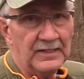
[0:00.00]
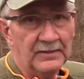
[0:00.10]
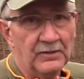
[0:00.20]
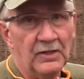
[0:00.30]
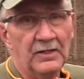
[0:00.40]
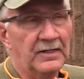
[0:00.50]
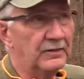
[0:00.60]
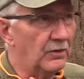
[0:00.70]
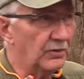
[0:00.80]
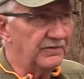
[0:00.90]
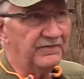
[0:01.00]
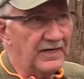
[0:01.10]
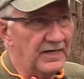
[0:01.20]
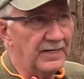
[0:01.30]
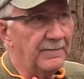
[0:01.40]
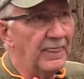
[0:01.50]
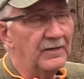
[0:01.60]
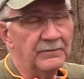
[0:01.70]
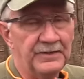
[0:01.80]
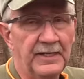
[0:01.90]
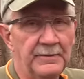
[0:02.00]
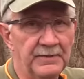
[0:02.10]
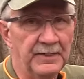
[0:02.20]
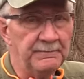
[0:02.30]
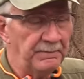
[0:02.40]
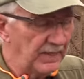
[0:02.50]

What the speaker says: How horrifying would that be?